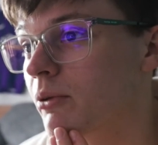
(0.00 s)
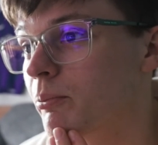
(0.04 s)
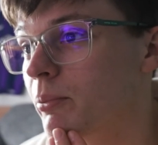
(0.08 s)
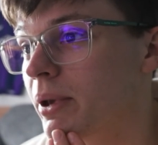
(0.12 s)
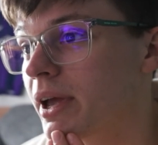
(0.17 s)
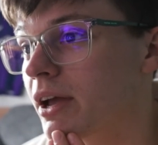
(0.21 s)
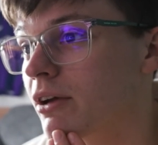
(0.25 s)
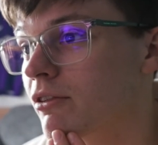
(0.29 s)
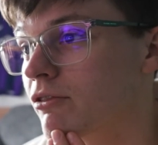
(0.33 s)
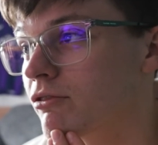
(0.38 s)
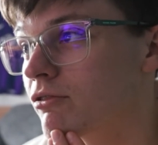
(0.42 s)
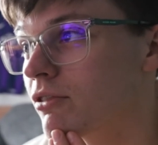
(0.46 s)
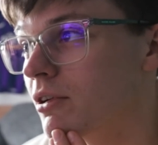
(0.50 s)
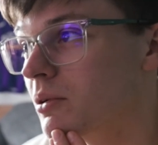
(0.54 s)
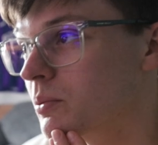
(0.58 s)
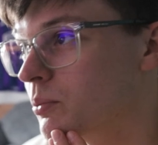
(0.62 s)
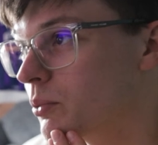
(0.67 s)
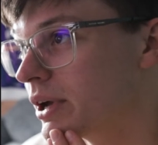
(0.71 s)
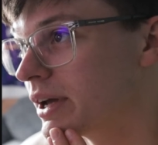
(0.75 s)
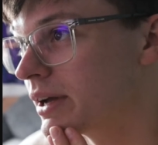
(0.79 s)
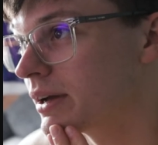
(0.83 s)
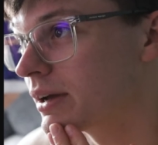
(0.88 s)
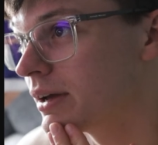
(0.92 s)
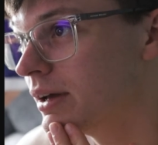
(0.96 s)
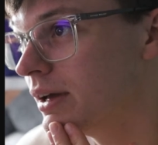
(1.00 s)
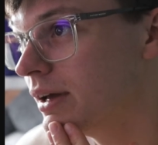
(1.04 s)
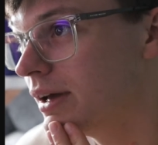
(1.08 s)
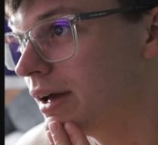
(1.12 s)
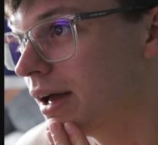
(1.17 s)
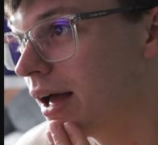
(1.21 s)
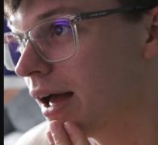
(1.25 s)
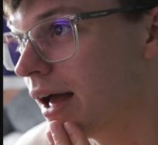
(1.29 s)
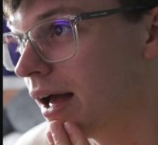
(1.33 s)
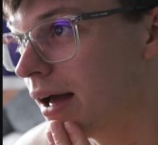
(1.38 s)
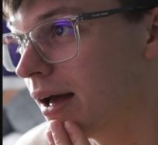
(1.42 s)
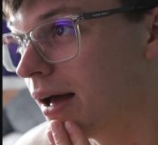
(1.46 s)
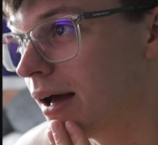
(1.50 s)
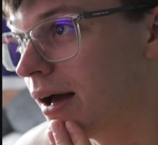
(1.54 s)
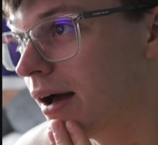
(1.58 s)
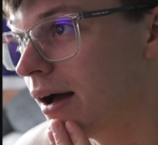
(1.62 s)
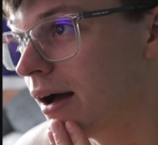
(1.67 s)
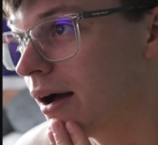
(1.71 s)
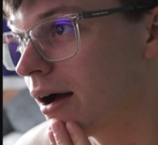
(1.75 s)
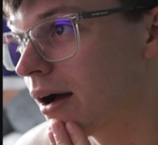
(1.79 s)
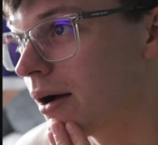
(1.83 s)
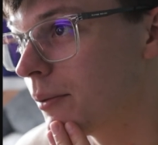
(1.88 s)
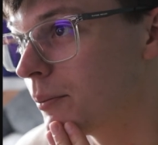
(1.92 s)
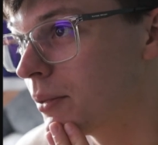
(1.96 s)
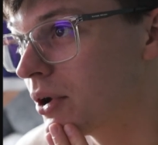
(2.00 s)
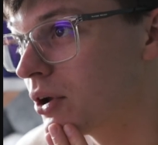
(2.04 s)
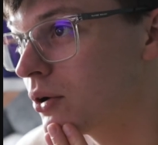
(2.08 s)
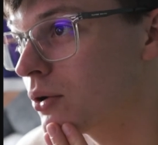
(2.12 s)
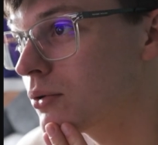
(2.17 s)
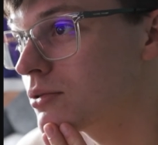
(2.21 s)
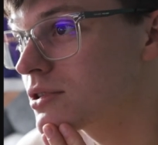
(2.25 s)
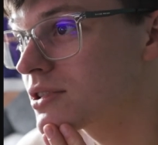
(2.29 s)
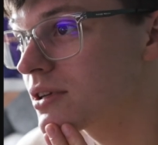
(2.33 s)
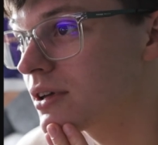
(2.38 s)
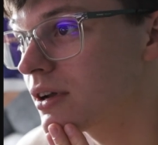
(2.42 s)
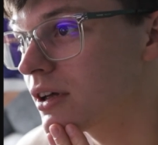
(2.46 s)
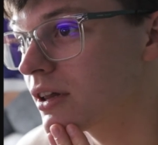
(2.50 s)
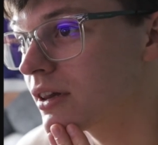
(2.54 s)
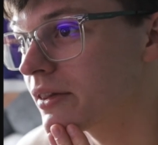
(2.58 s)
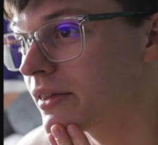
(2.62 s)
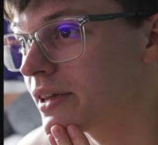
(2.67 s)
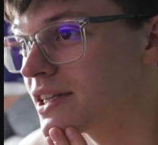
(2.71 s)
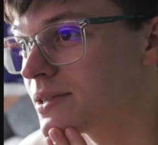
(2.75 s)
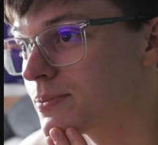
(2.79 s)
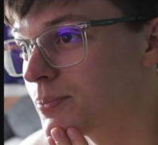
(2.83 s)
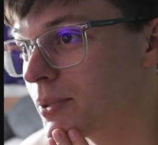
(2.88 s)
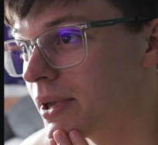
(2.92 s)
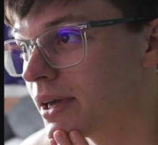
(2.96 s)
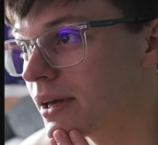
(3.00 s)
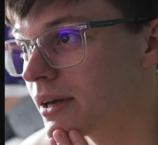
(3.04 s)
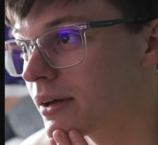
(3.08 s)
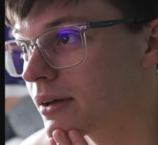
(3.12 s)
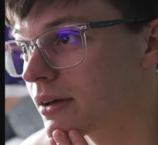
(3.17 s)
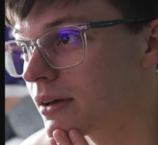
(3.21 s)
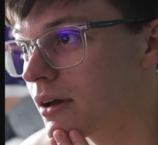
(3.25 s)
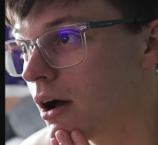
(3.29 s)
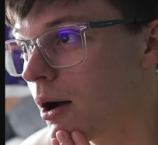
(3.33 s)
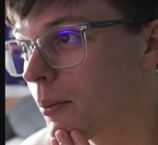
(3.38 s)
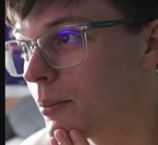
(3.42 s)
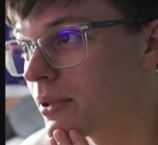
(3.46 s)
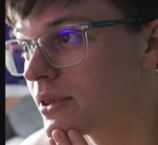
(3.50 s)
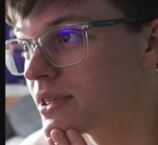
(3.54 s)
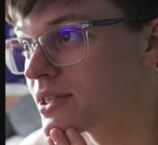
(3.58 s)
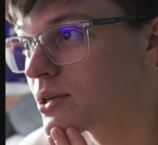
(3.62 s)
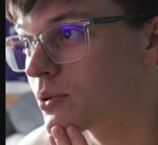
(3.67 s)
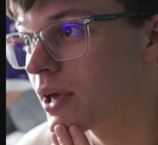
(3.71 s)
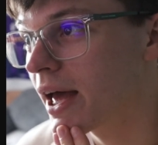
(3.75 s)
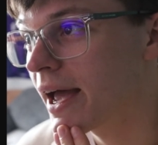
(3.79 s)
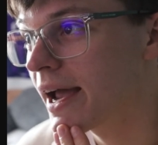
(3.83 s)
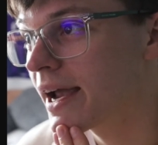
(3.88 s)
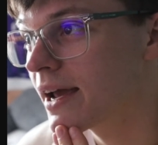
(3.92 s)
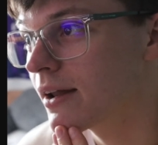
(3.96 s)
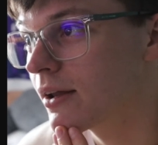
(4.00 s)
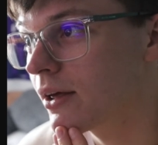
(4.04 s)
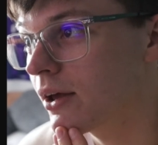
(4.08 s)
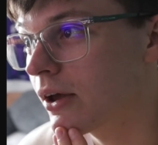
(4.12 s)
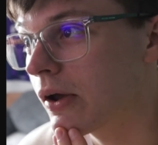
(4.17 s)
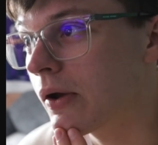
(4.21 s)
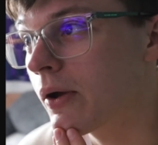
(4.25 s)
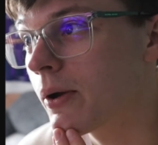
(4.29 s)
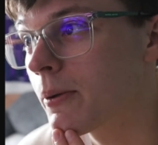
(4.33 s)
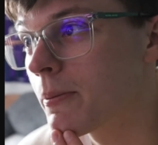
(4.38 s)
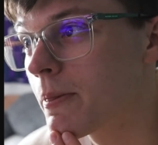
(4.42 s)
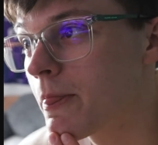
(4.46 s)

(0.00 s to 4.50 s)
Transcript: pink front wing, and also like this bit up until the halo.